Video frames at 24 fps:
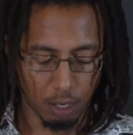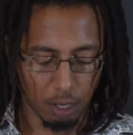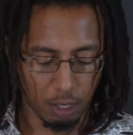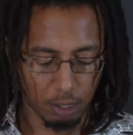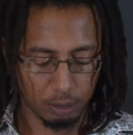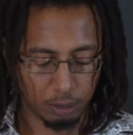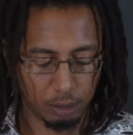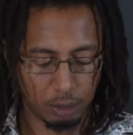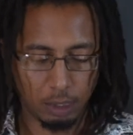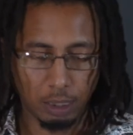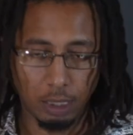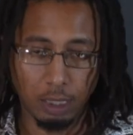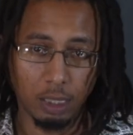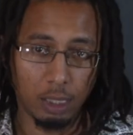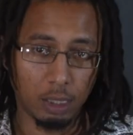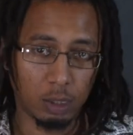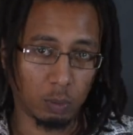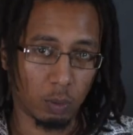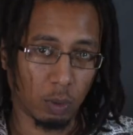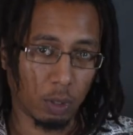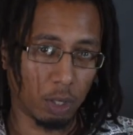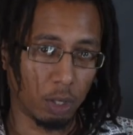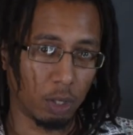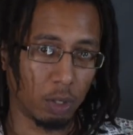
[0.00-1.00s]
cheese
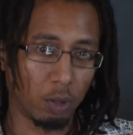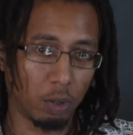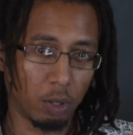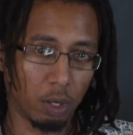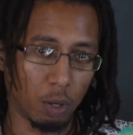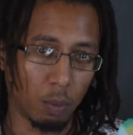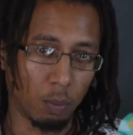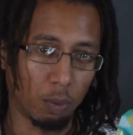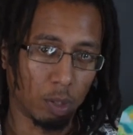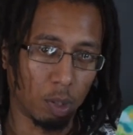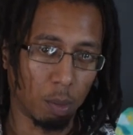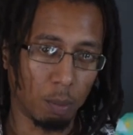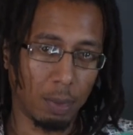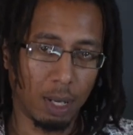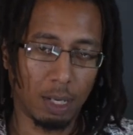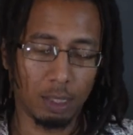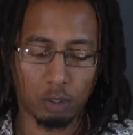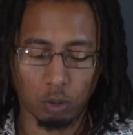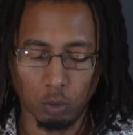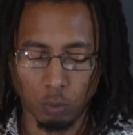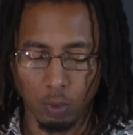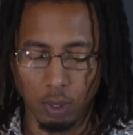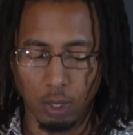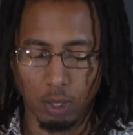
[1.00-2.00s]
we're gonna do here with the
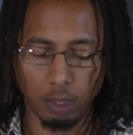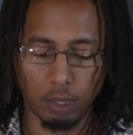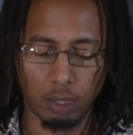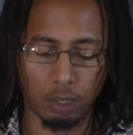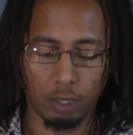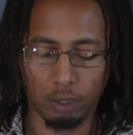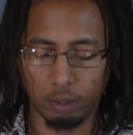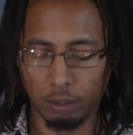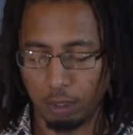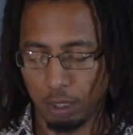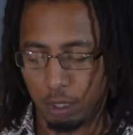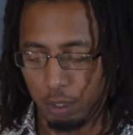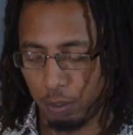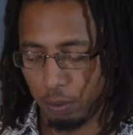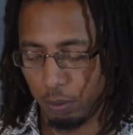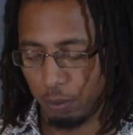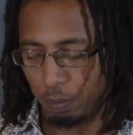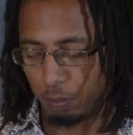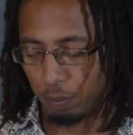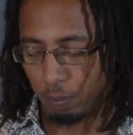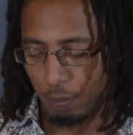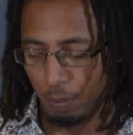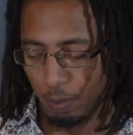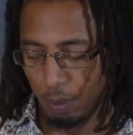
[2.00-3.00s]
mozzarella and the cheddar.
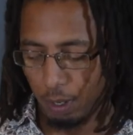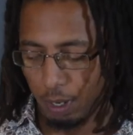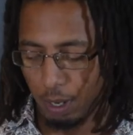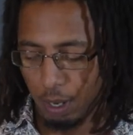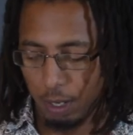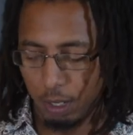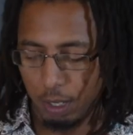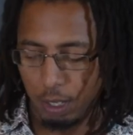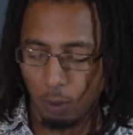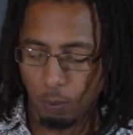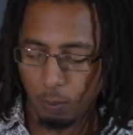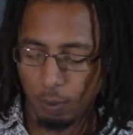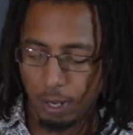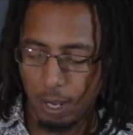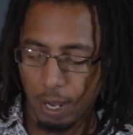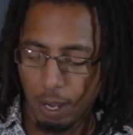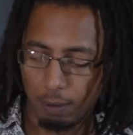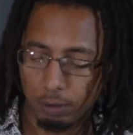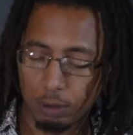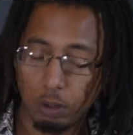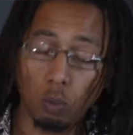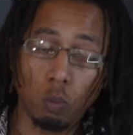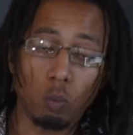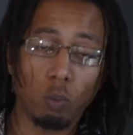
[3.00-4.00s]
And then we
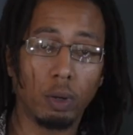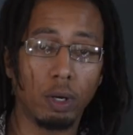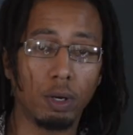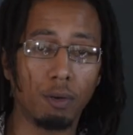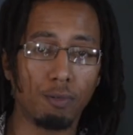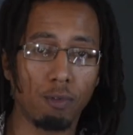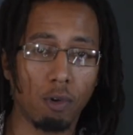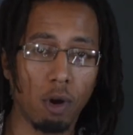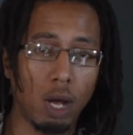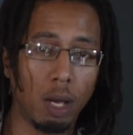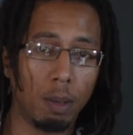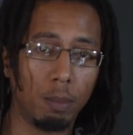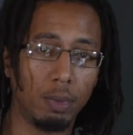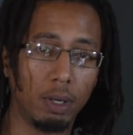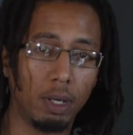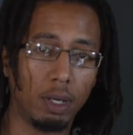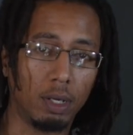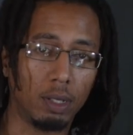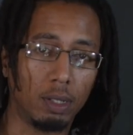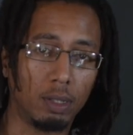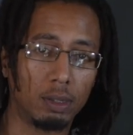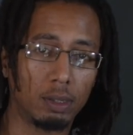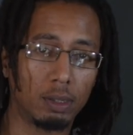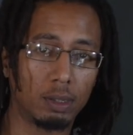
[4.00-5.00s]
have some refried
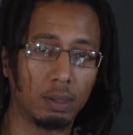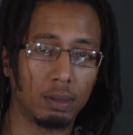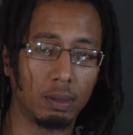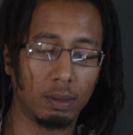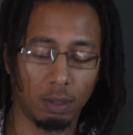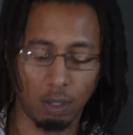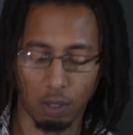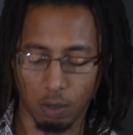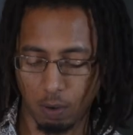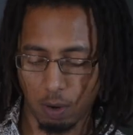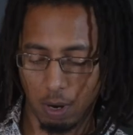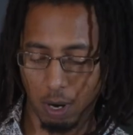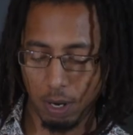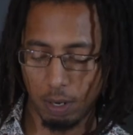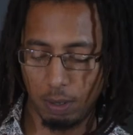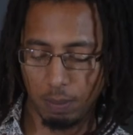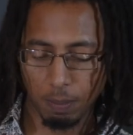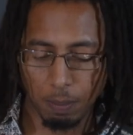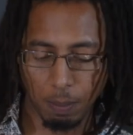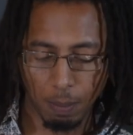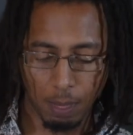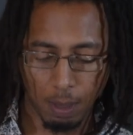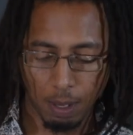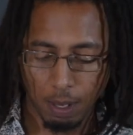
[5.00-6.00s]
beans, all right?
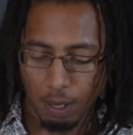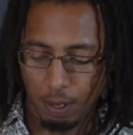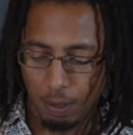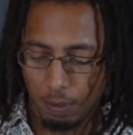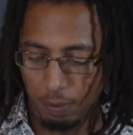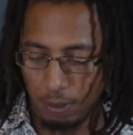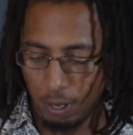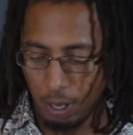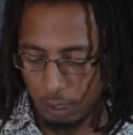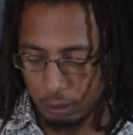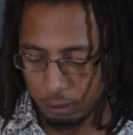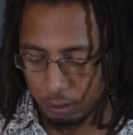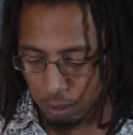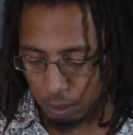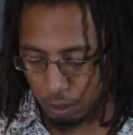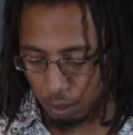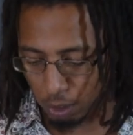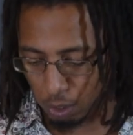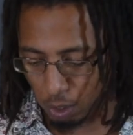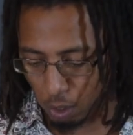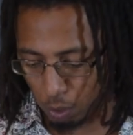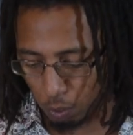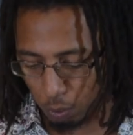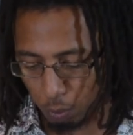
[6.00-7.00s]
That's gonna
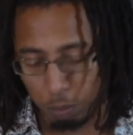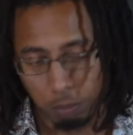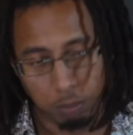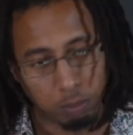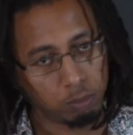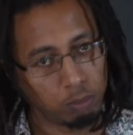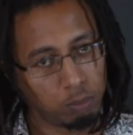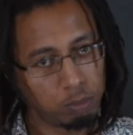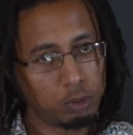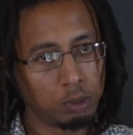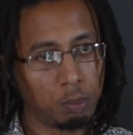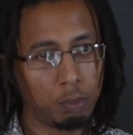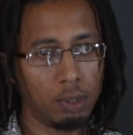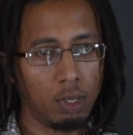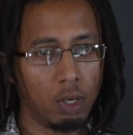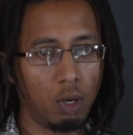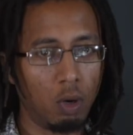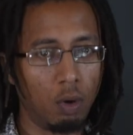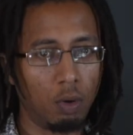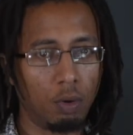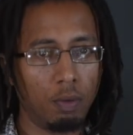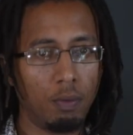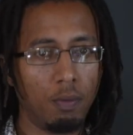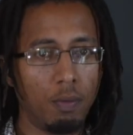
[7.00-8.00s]
go to be
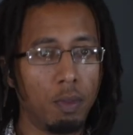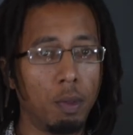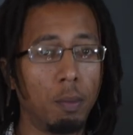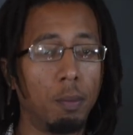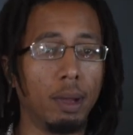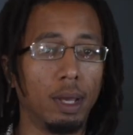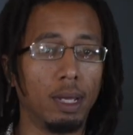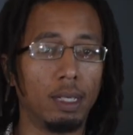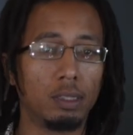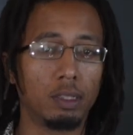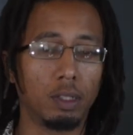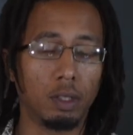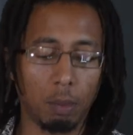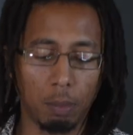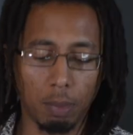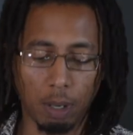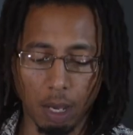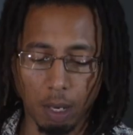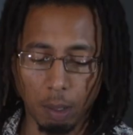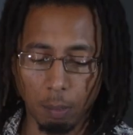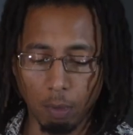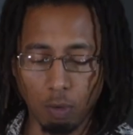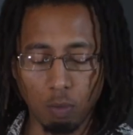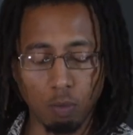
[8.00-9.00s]
on the base of the
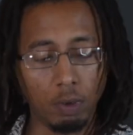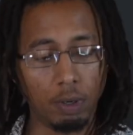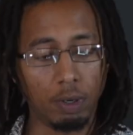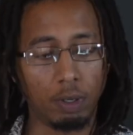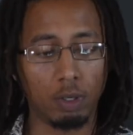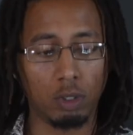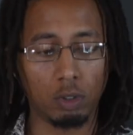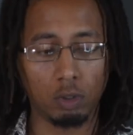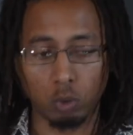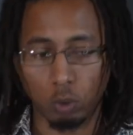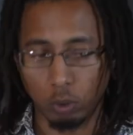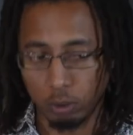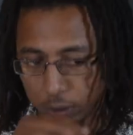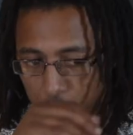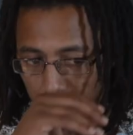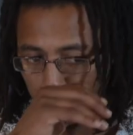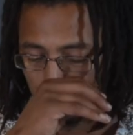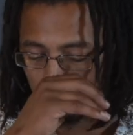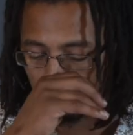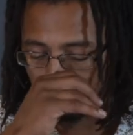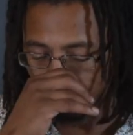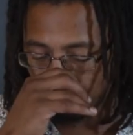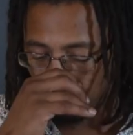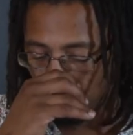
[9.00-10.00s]
bottom of one of the
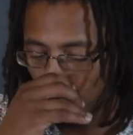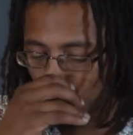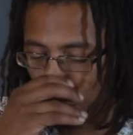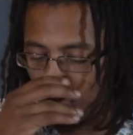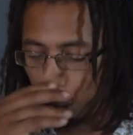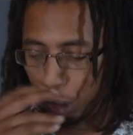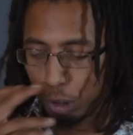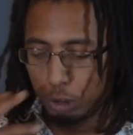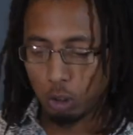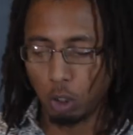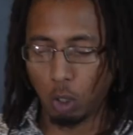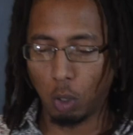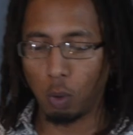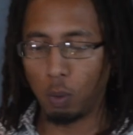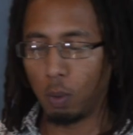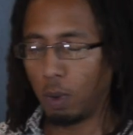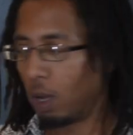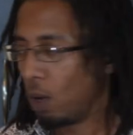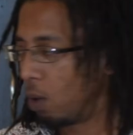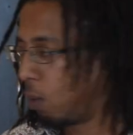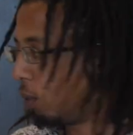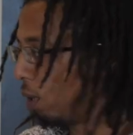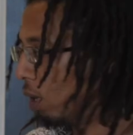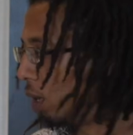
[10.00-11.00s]
tortillas. So
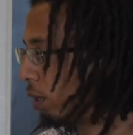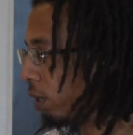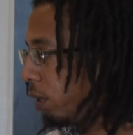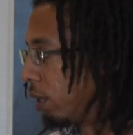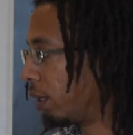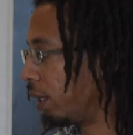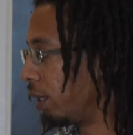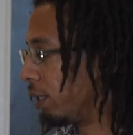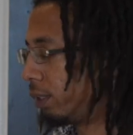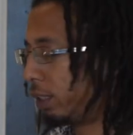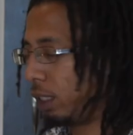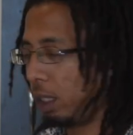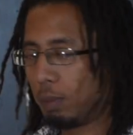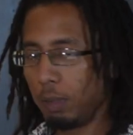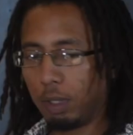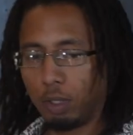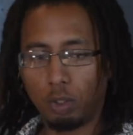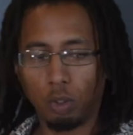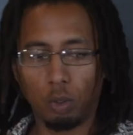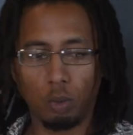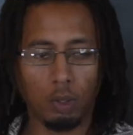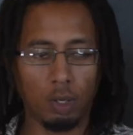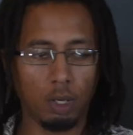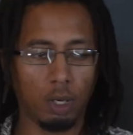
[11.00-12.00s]
what you're gonna see me
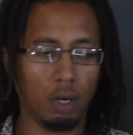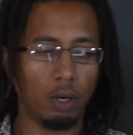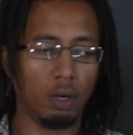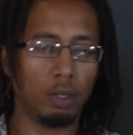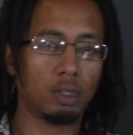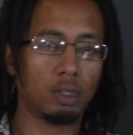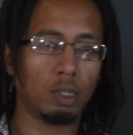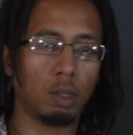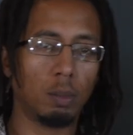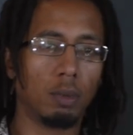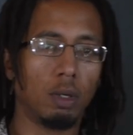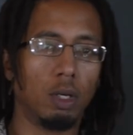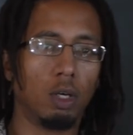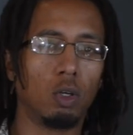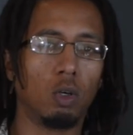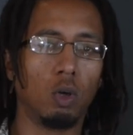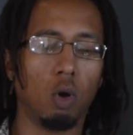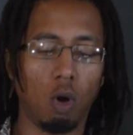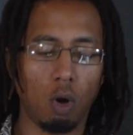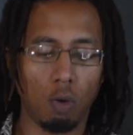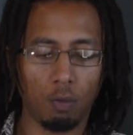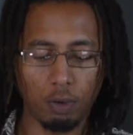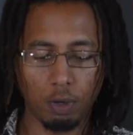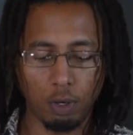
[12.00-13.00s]
do here is I'm gonna
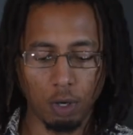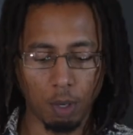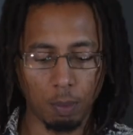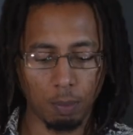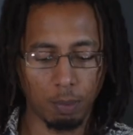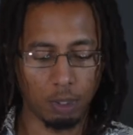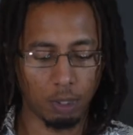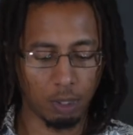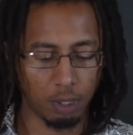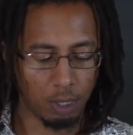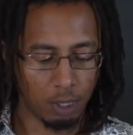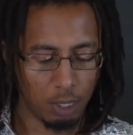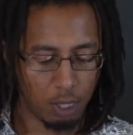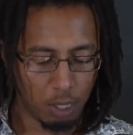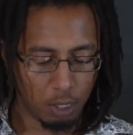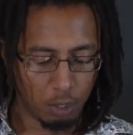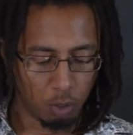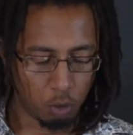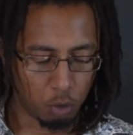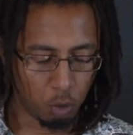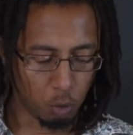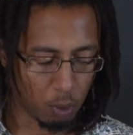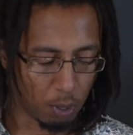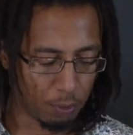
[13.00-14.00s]
go over here, I'm gonna
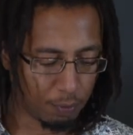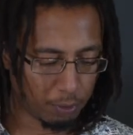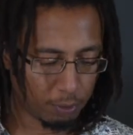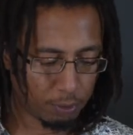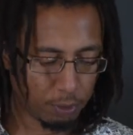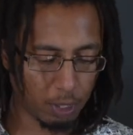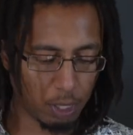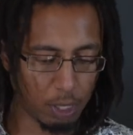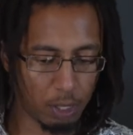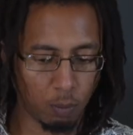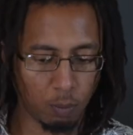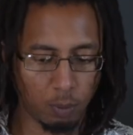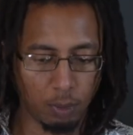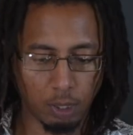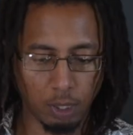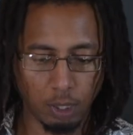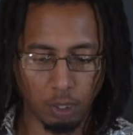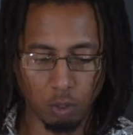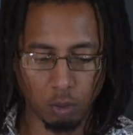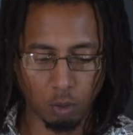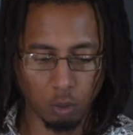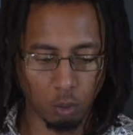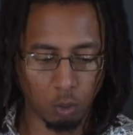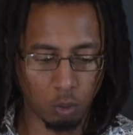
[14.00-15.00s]
do everything we need
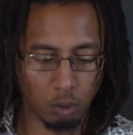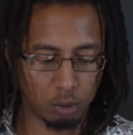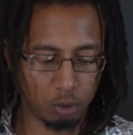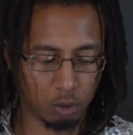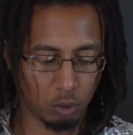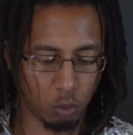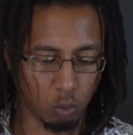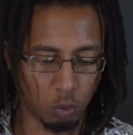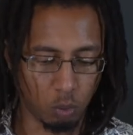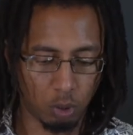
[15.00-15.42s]
to do to